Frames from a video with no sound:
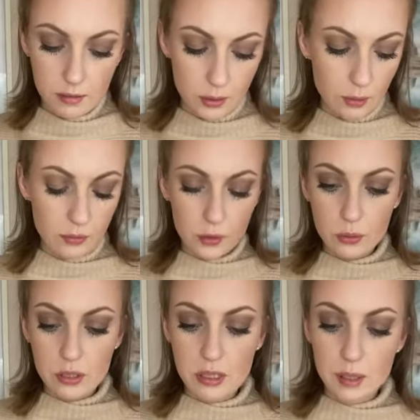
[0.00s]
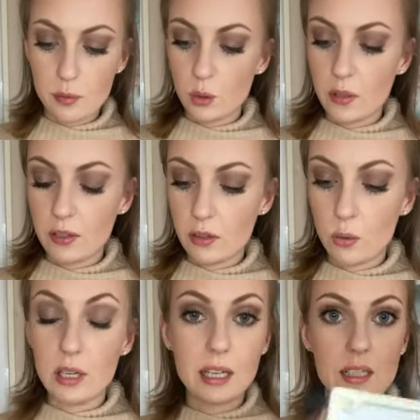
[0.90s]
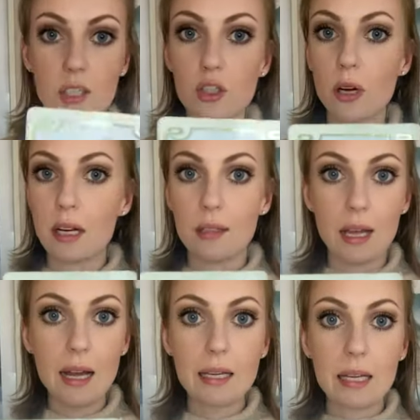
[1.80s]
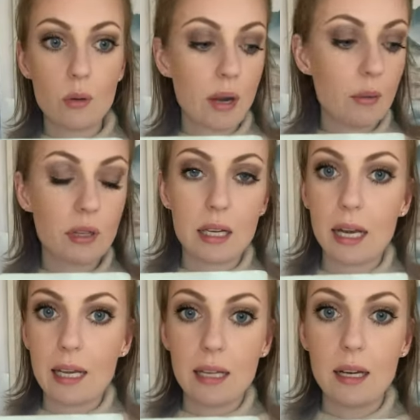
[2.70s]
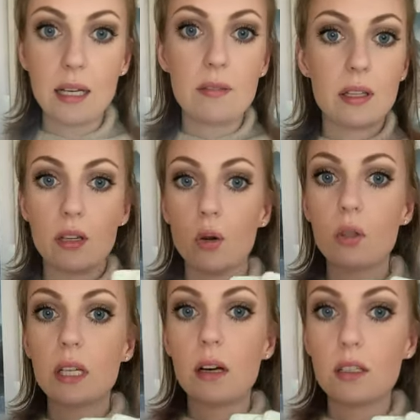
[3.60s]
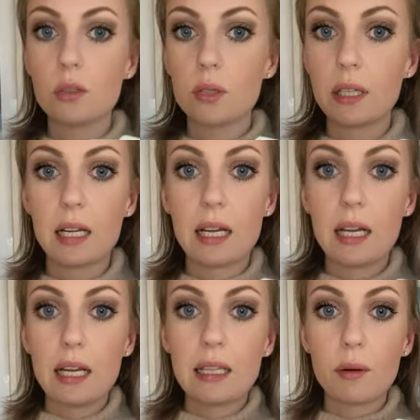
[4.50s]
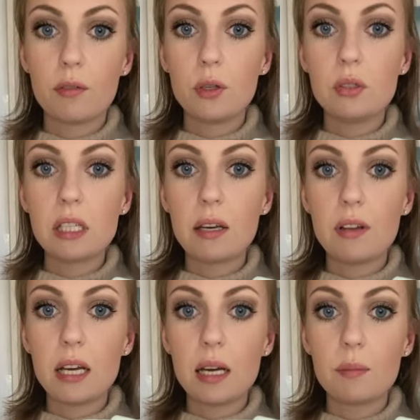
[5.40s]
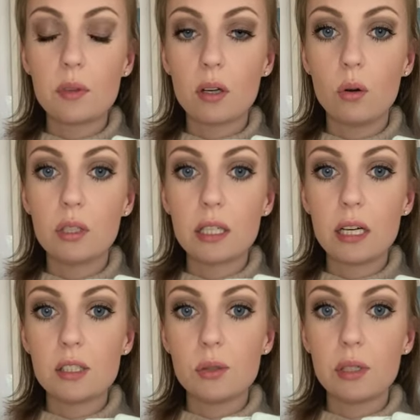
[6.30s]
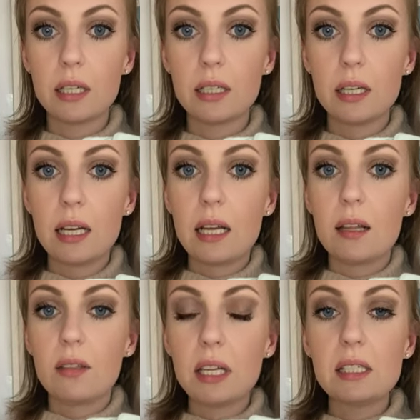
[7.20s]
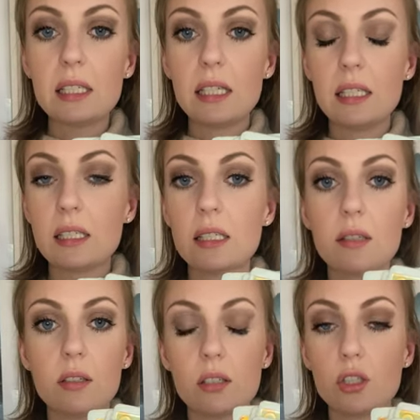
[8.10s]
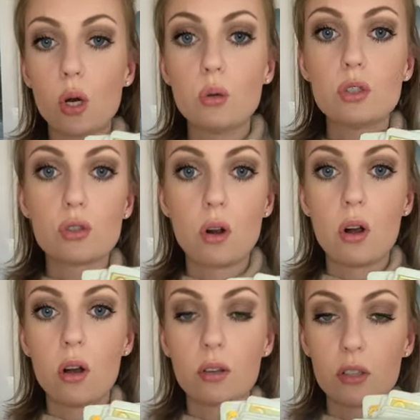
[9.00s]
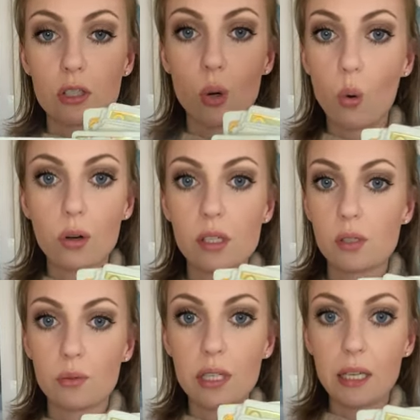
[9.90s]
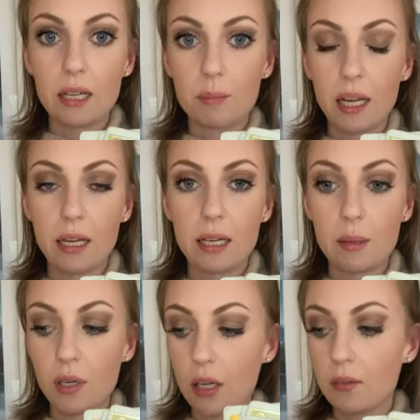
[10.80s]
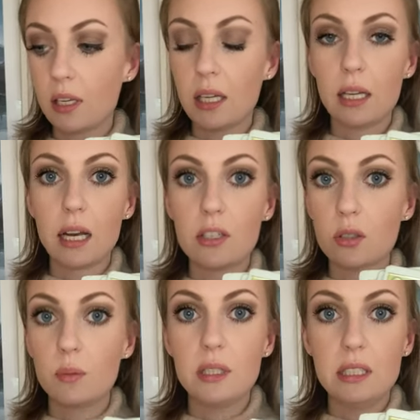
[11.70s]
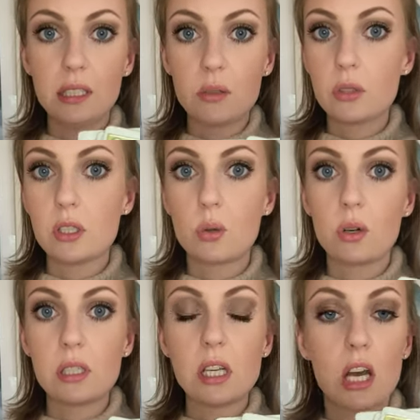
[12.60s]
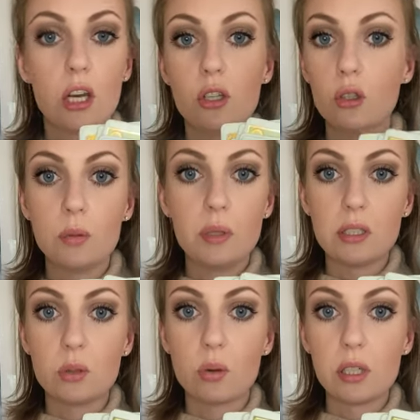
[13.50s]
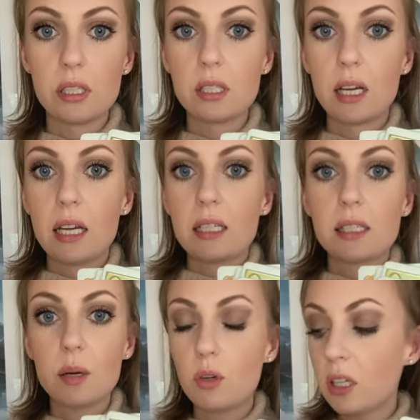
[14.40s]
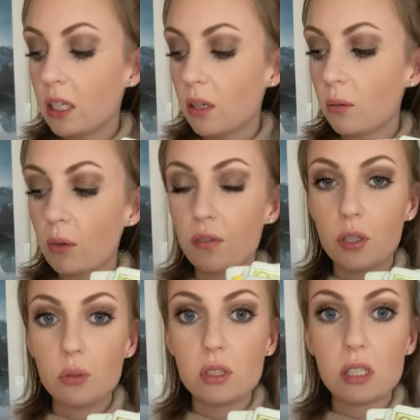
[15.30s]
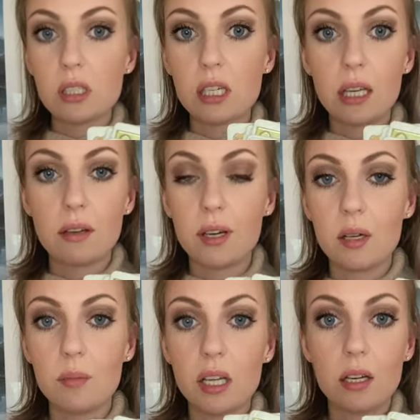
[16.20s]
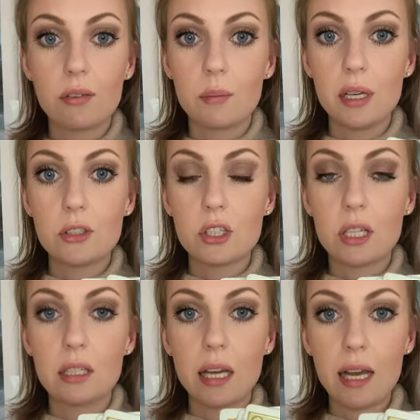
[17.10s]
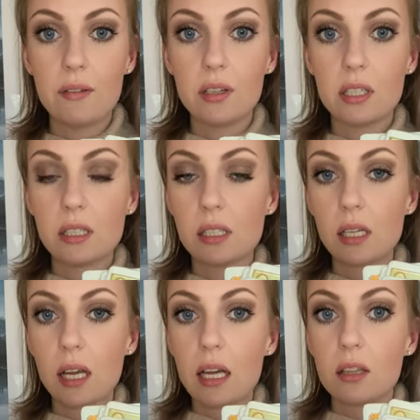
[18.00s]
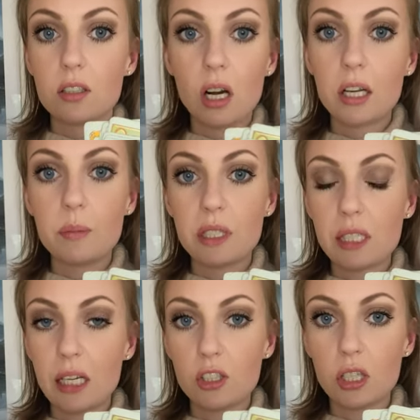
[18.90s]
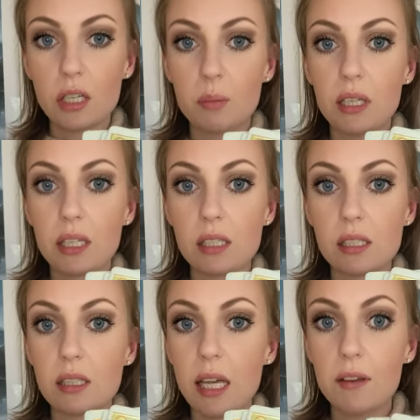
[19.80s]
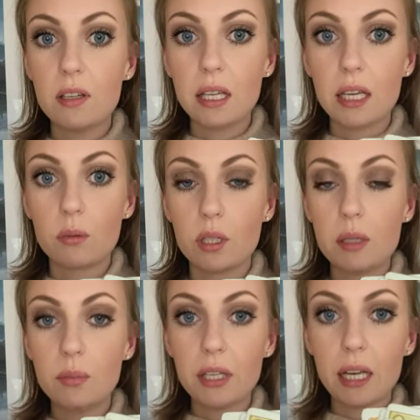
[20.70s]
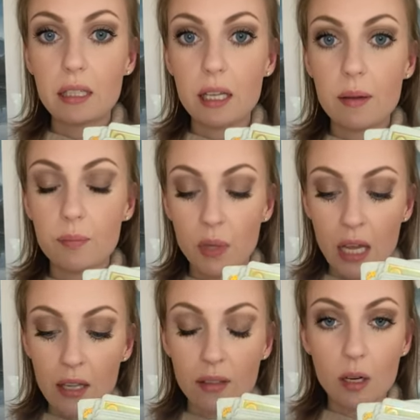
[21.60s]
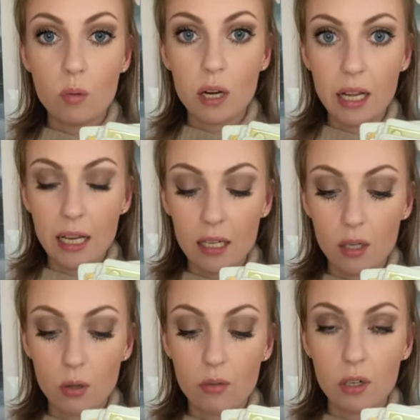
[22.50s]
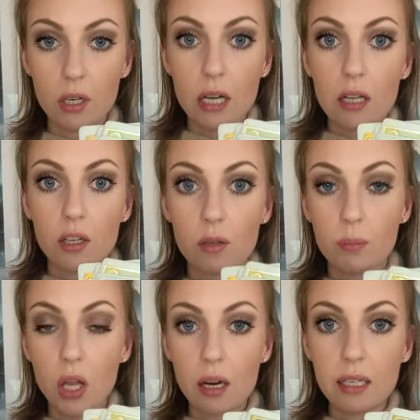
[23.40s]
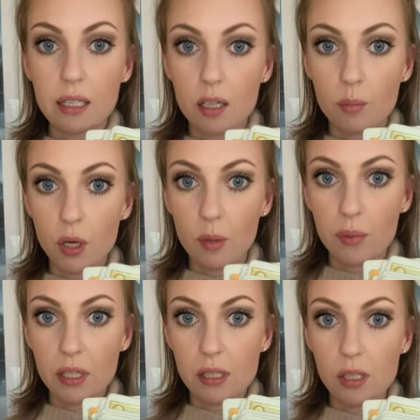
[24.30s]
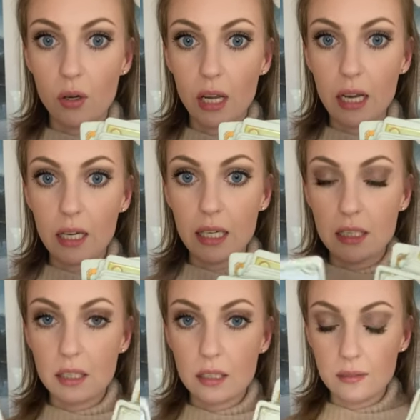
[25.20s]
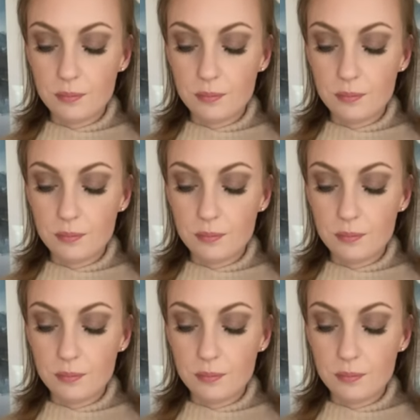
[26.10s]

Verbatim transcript: They're refusing some sort of authority because they're trying to lie and get away with it. I cannot even, they're holding on to it. They refuse to give it up. They're holding on to it. This is so strong, the Taurus reading, man. I'm not even kidding. You could be dealing with a Taurus. You could be a Taurus. Someone here refuses to give up the information, the evidence, the documentation because they feel like it will implicate them. They don't want to hand it over. They're blocking it on purpose, okay? It's,